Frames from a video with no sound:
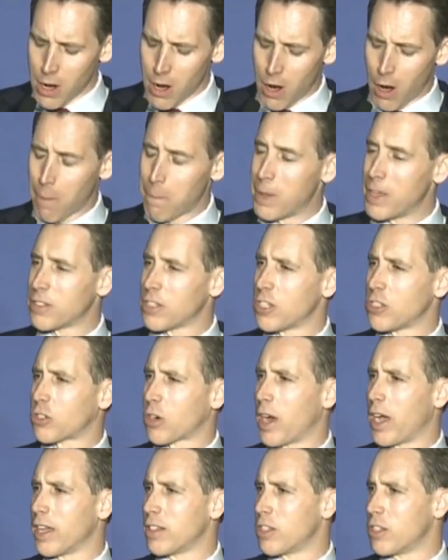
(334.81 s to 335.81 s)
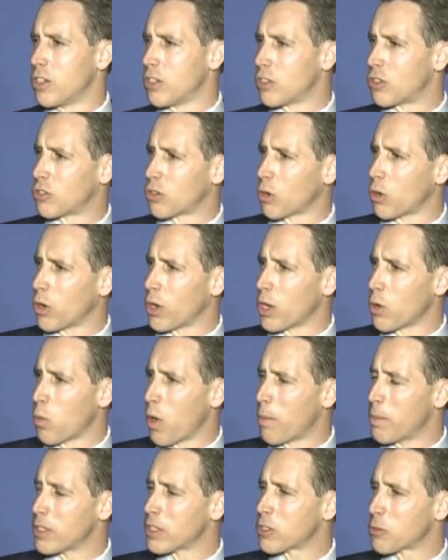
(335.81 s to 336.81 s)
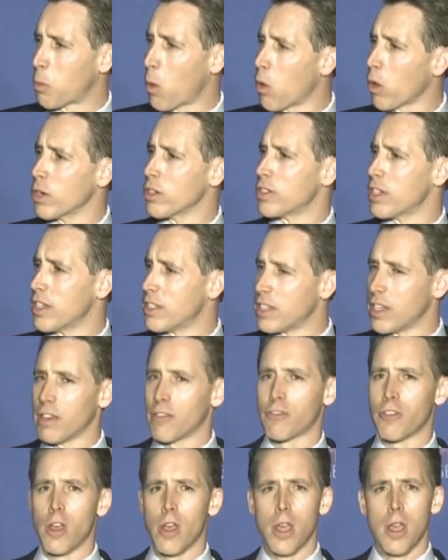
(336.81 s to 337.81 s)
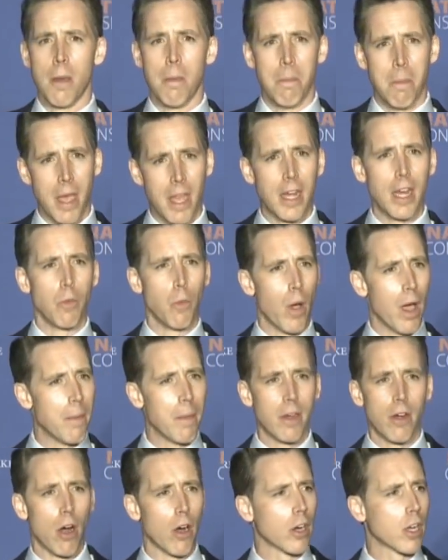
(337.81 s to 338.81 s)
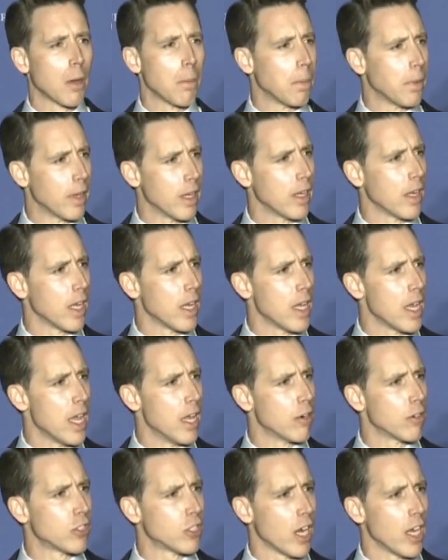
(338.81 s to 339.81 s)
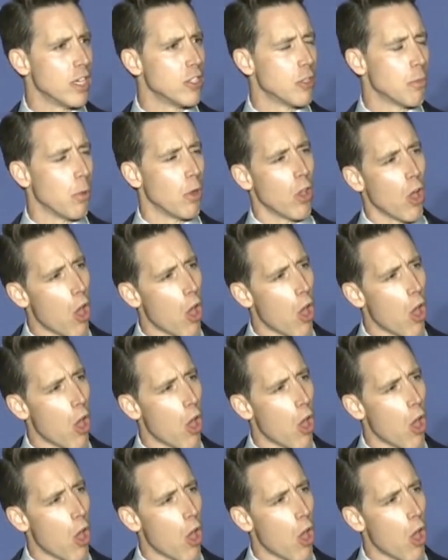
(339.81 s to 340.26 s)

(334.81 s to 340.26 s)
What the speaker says: are busy trying to destroy women's sports, as if men and women are completely interchangeable.